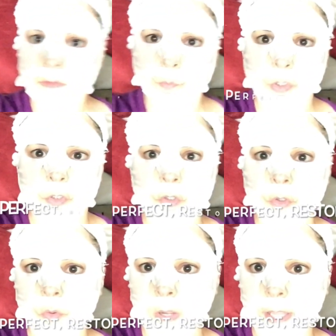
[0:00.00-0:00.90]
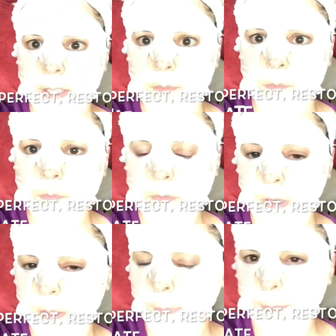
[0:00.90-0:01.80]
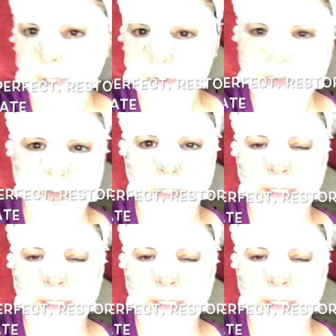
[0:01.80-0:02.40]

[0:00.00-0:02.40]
and Renew, and I'm not sure, I